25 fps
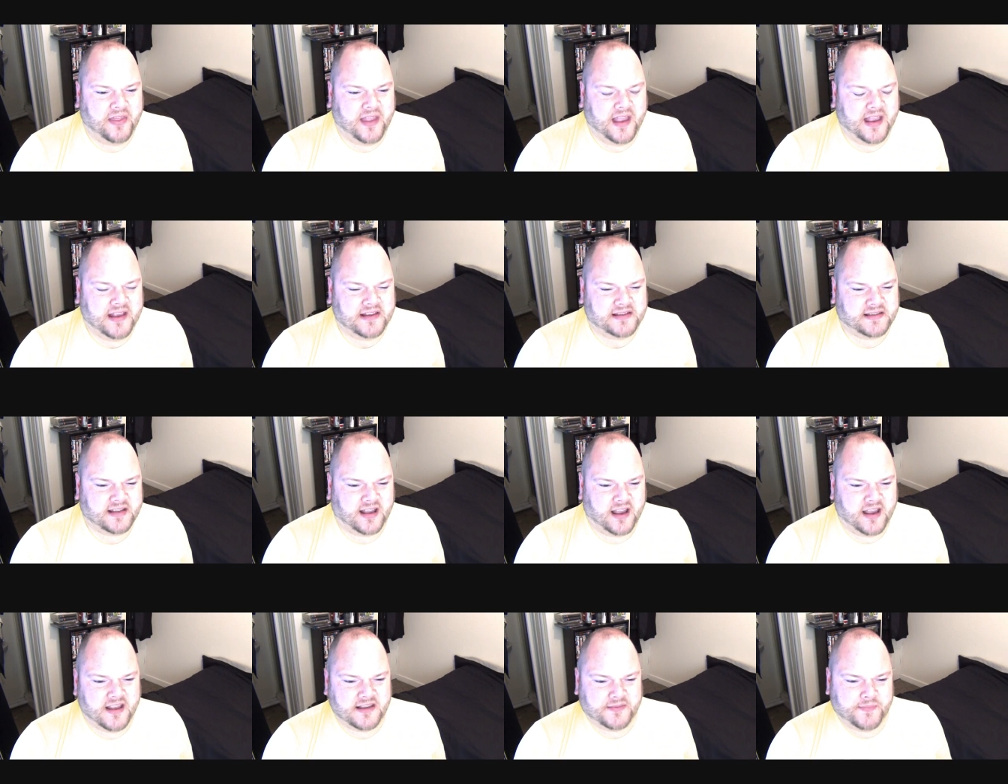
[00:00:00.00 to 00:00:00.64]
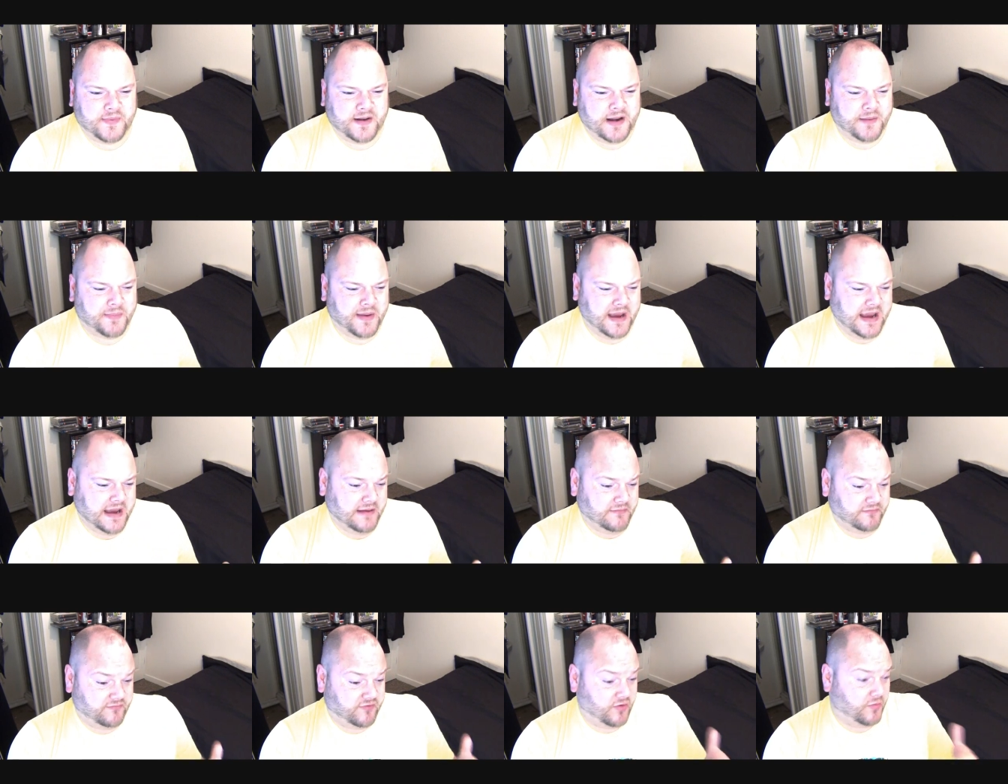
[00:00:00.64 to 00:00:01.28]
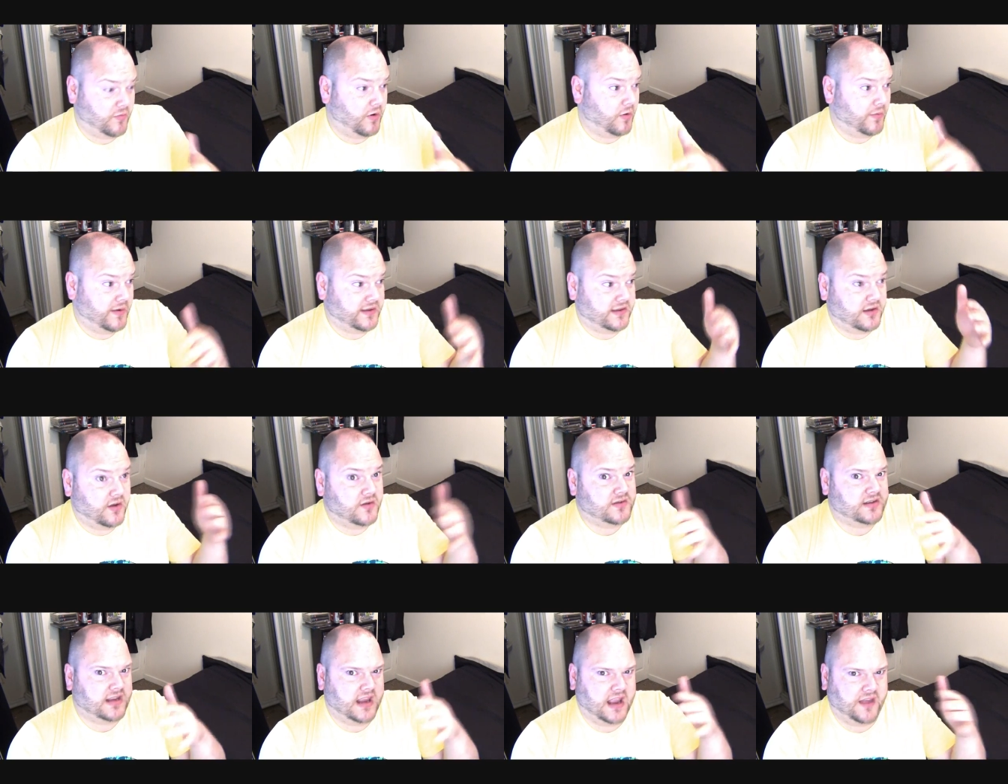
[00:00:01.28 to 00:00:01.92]
And there's uh, it's meant to be, from what we
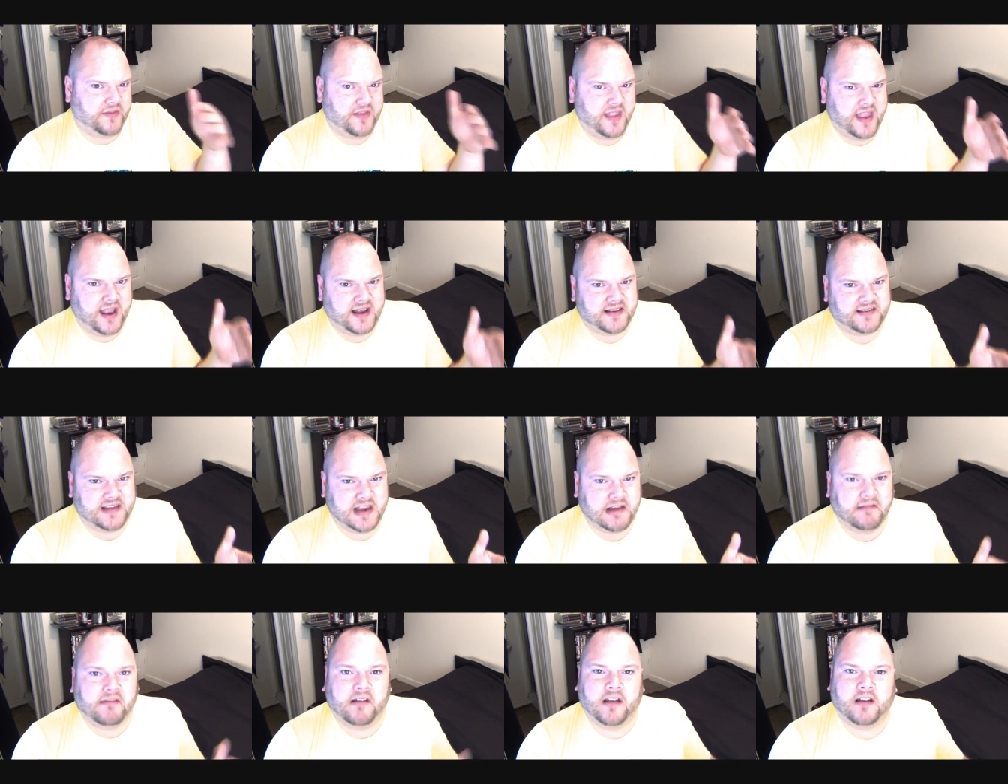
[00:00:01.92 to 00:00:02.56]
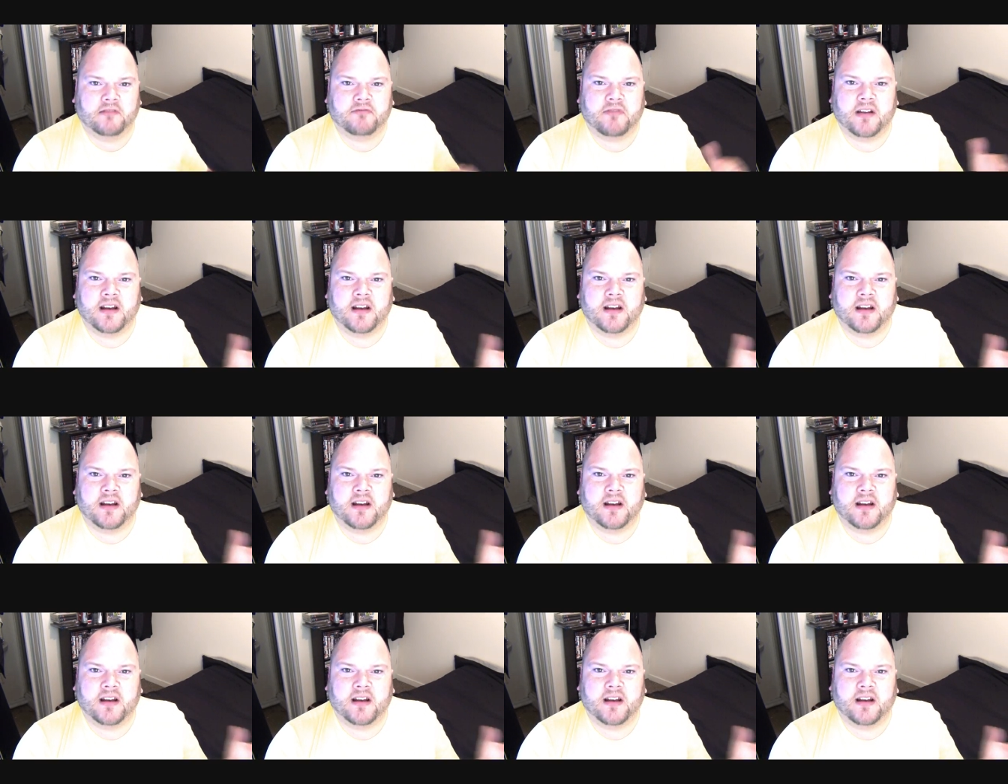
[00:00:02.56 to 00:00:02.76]
do see out of the exterior,